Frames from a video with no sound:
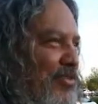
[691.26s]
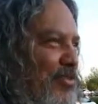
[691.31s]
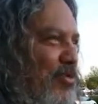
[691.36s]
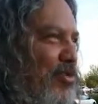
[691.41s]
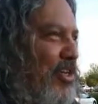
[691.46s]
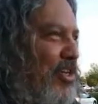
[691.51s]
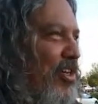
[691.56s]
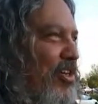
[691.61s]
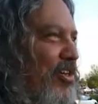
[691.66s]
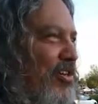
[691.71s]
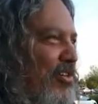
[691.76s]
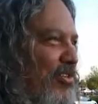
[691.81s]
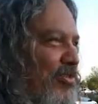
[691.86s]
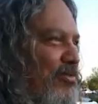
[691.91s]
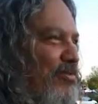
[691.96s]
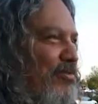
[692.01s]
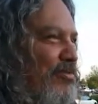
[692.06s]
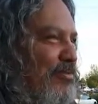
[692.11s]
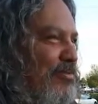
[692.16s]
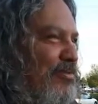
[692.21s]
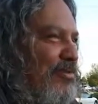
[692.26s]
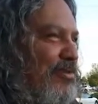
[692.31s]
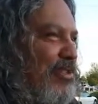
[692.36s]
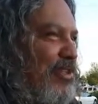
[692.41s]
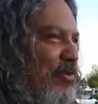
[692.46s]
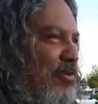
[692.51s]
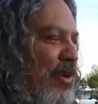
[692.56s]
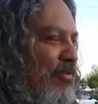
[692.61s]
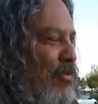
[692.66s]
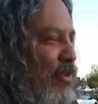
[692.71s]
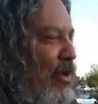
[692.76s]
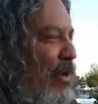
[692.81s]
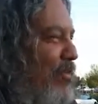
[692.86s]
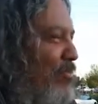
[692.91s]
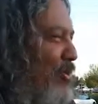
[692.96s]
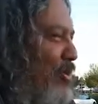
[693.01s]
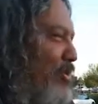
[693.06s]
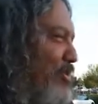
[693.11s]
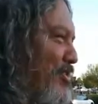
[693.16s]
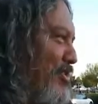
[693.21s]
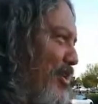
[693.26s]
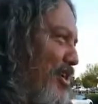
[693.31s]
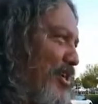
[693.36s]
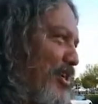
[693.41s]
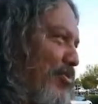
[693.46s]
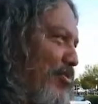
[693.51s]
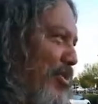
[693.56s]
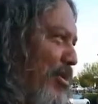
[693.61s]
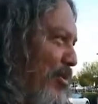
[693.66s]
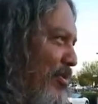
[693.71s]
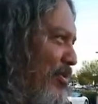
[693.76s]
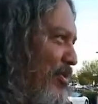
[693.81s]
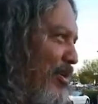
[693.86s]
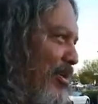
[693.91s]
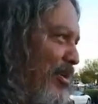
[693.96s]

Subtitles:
Really good. I mean, I've always liked them.